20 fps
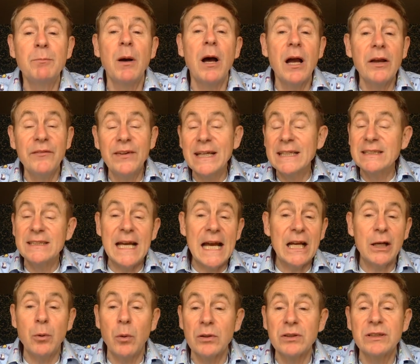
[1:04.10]
buying the exact
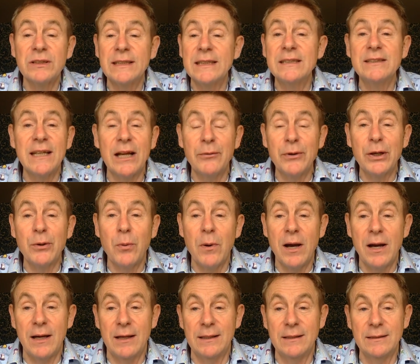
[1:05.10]
quantities they
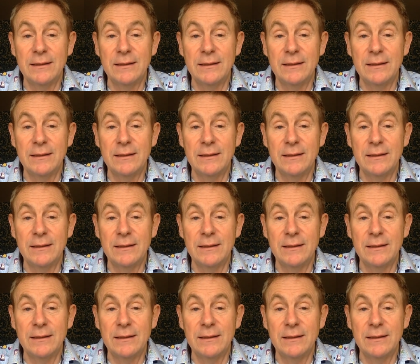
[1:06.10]
require.